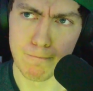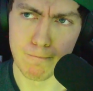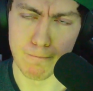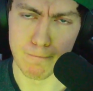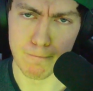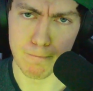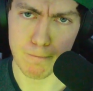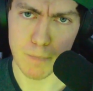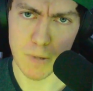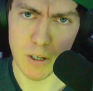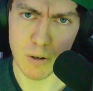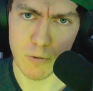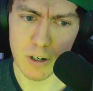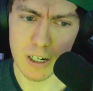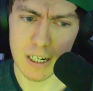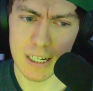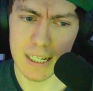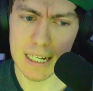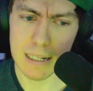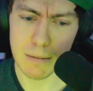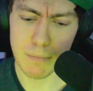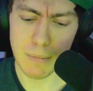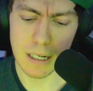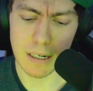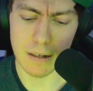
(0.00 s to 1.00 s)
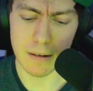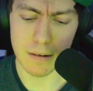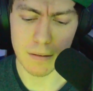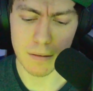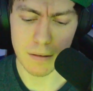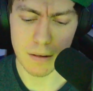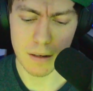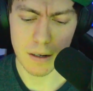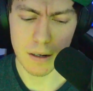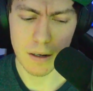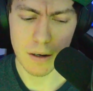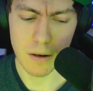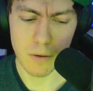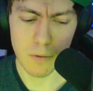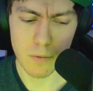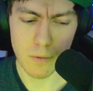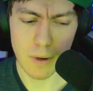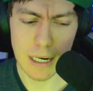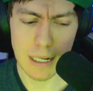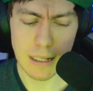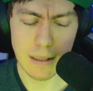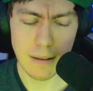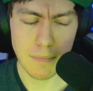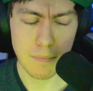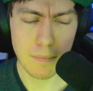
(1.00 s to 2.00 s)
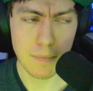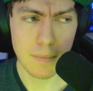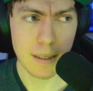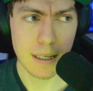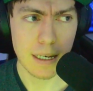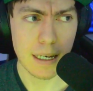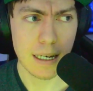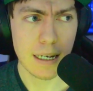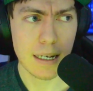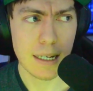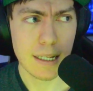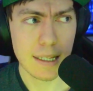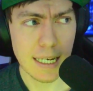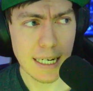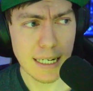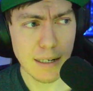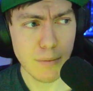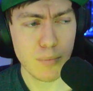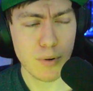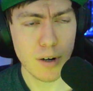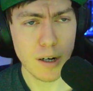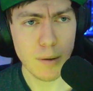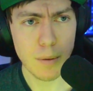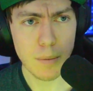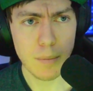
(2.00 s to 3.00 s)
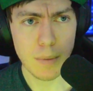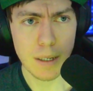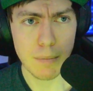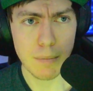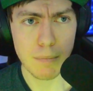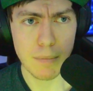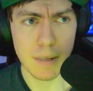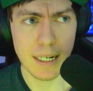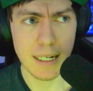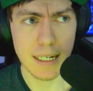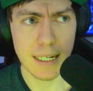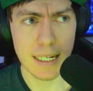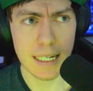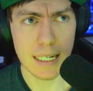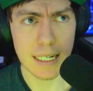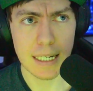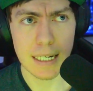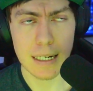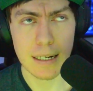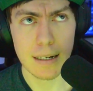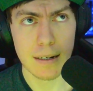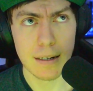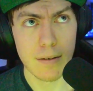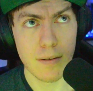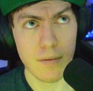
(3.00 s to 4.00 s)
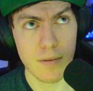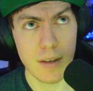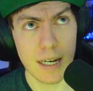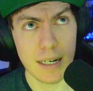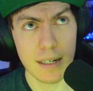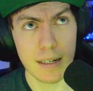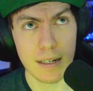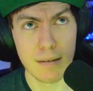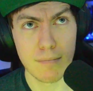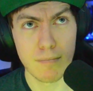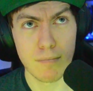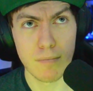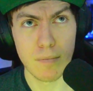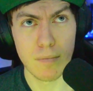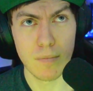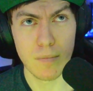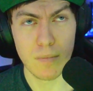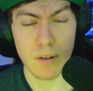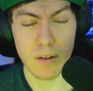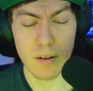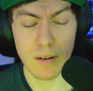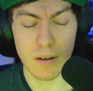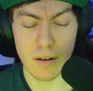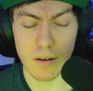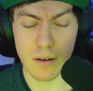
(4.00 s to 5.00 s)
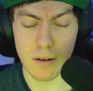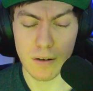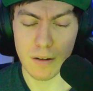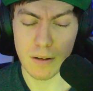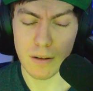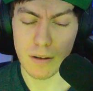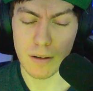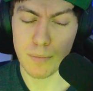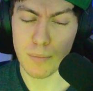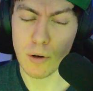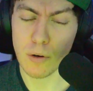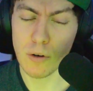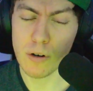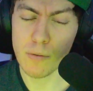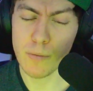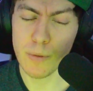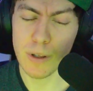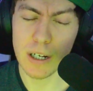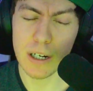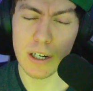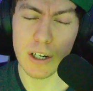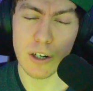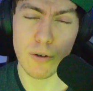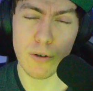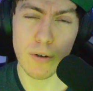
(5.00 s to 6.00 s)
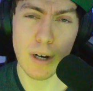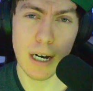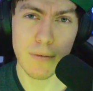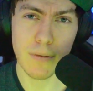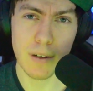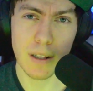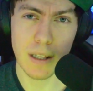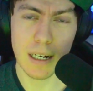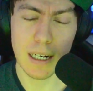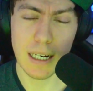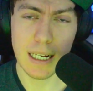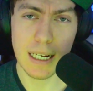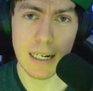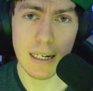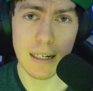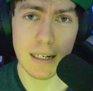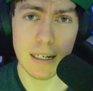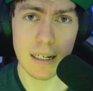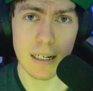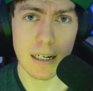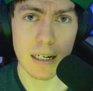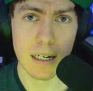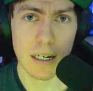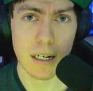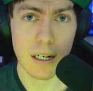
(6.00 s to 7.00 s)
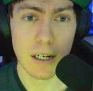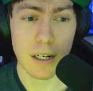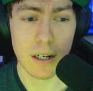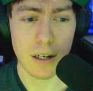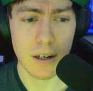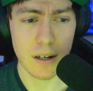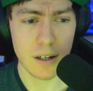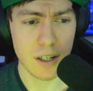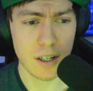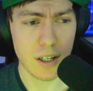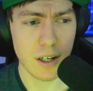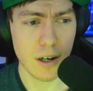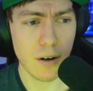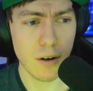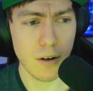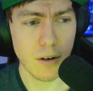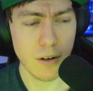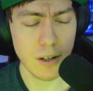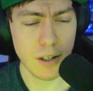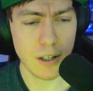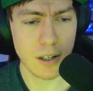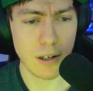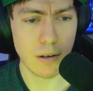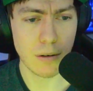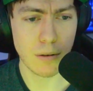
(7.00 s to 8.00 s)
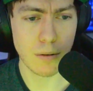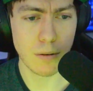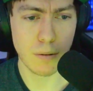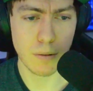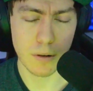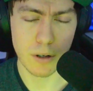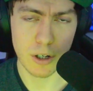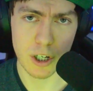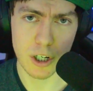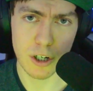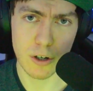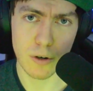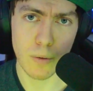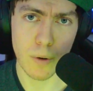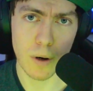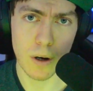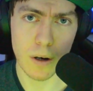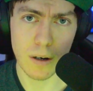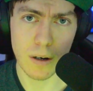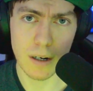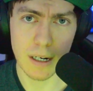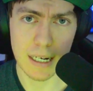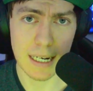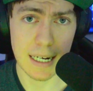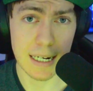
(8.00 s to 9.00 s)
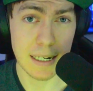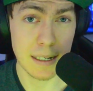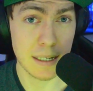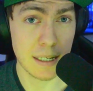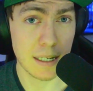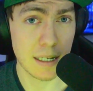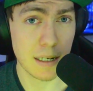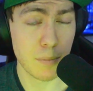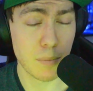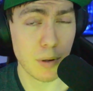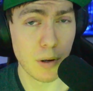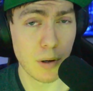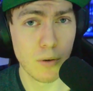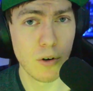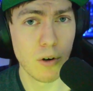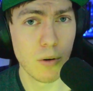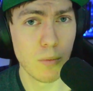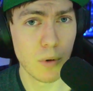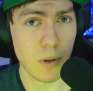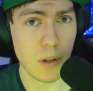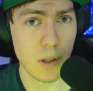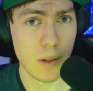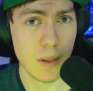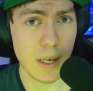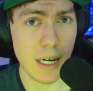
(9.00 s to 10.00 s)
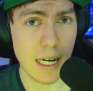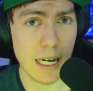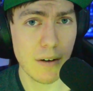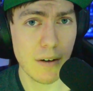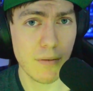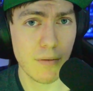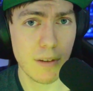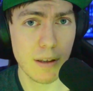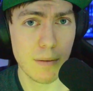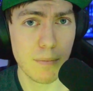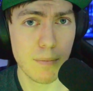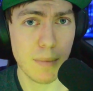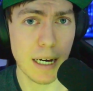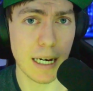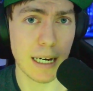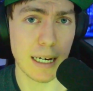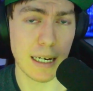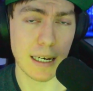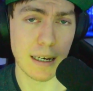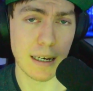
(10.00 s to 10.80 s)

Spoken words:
What does that mean? Well, that probably means that the Pokemon that you have in the lead is also strong against a Pokemon that they have in the back.